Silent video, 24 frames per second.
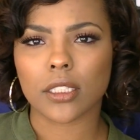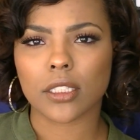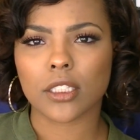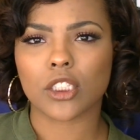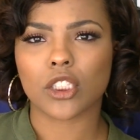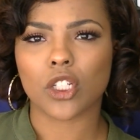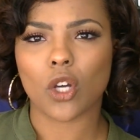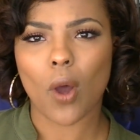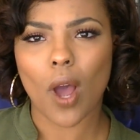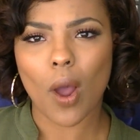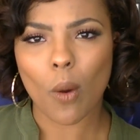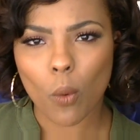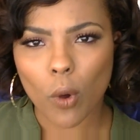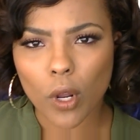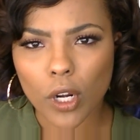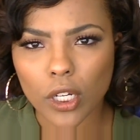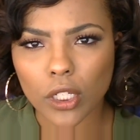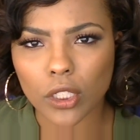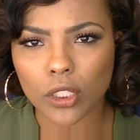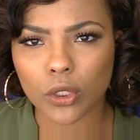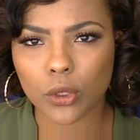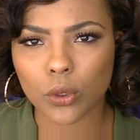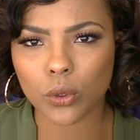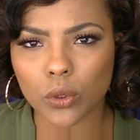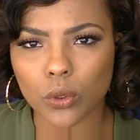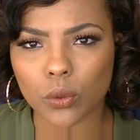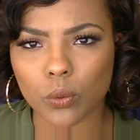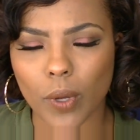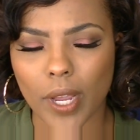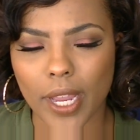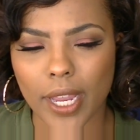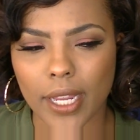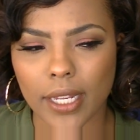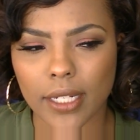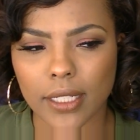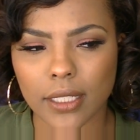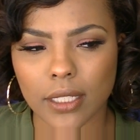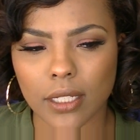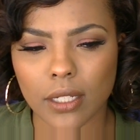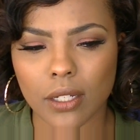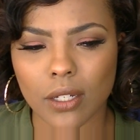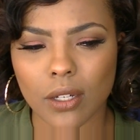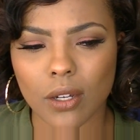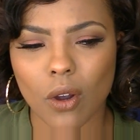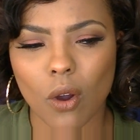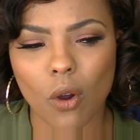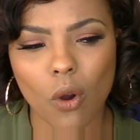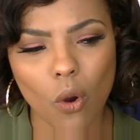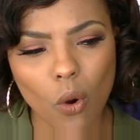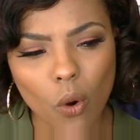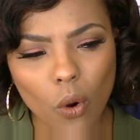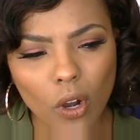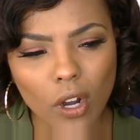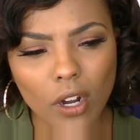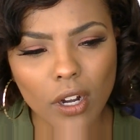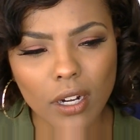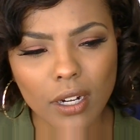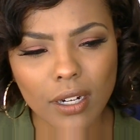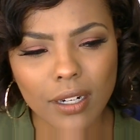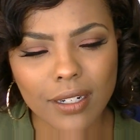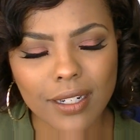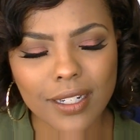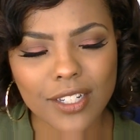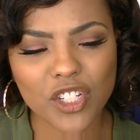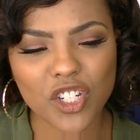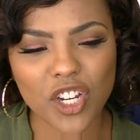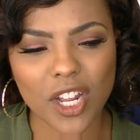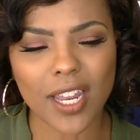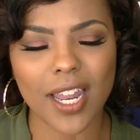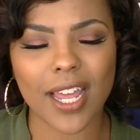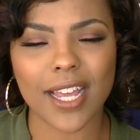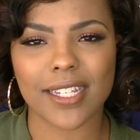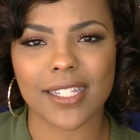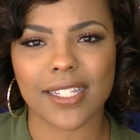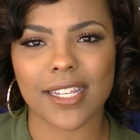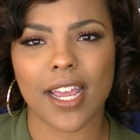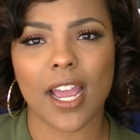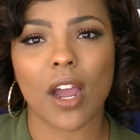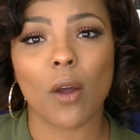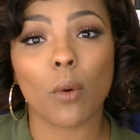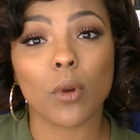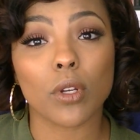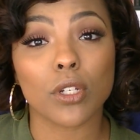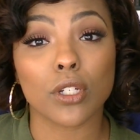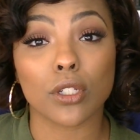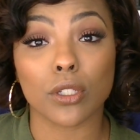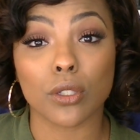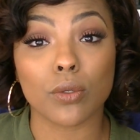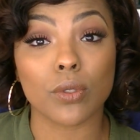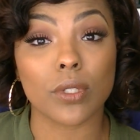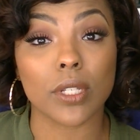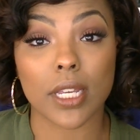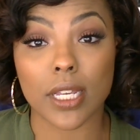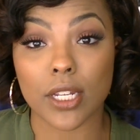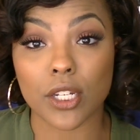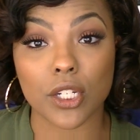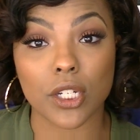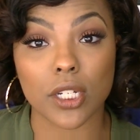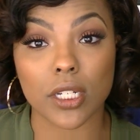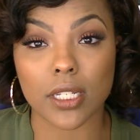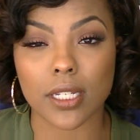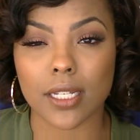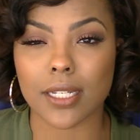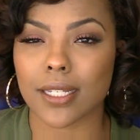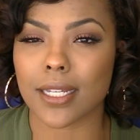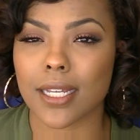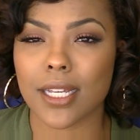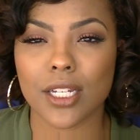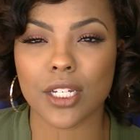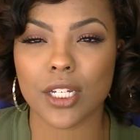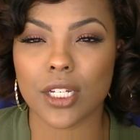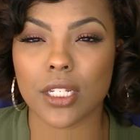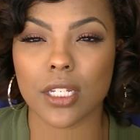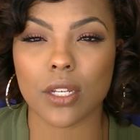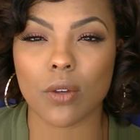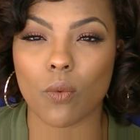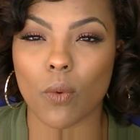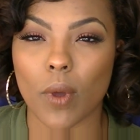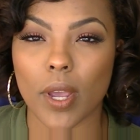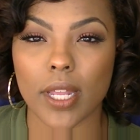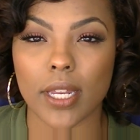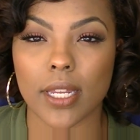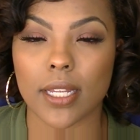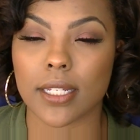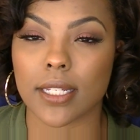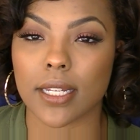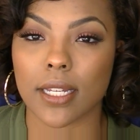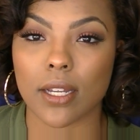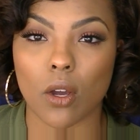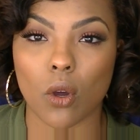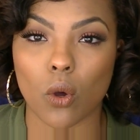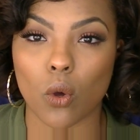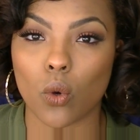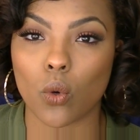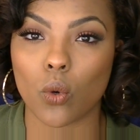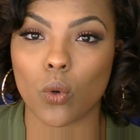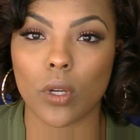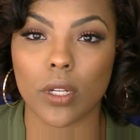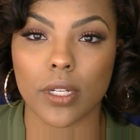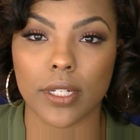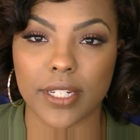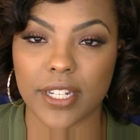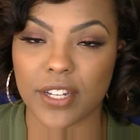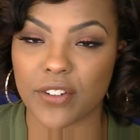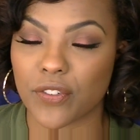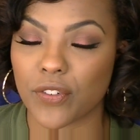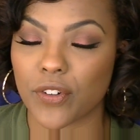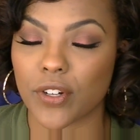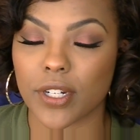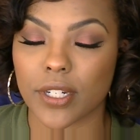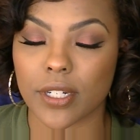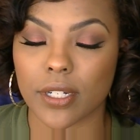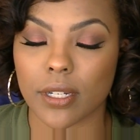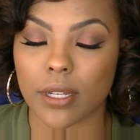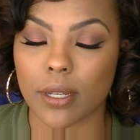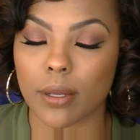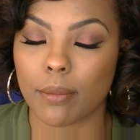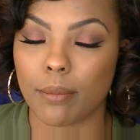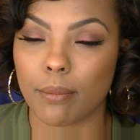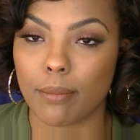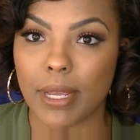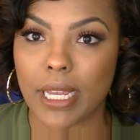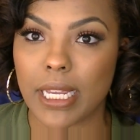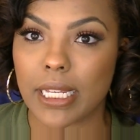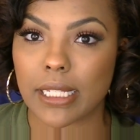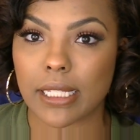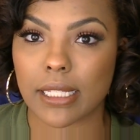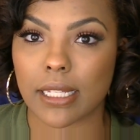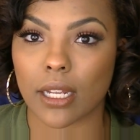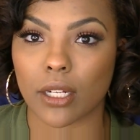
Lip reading: So I want to lose weight. Or shall I say I want to lose inches? Because inches and weight is a whole different beast.